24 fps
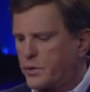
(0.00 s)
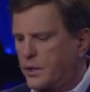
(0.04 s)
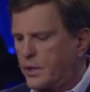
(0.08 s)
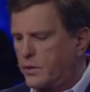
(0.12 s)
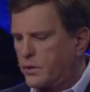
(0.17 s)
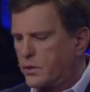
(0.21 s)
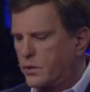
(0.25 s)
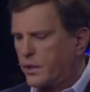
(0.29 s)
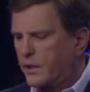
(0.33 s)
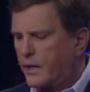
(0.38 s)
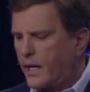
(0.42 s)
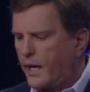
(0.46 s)

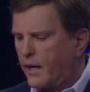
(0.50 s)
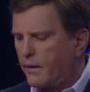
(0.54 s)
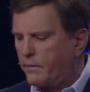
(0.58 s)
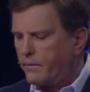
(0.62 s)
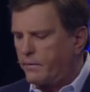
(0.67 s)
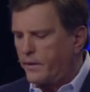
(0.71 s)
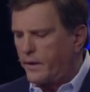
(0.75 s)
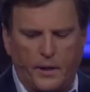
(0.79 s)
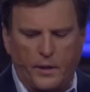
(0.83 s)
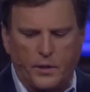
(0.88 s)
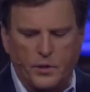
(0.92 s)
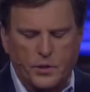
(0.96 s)
these are the kind of
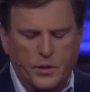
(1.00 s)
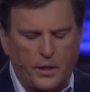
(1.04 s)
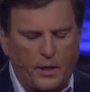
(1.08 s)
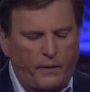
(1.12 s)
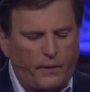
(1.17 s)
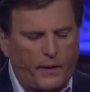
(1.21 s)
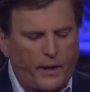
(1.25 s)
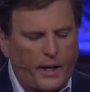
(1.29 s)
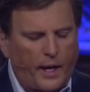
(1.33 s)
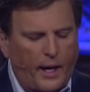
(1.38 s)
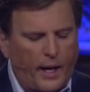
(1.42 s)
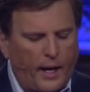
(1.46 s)
fears
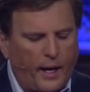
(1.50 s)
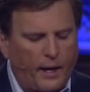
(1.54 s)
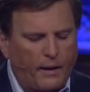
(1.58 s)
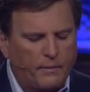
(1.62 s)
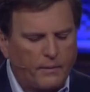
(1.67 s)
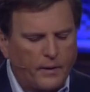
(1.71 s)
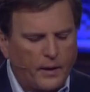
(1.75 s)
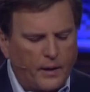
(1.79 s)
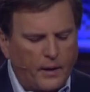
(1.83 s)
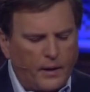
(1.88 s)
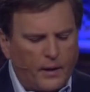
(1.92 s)
that they have.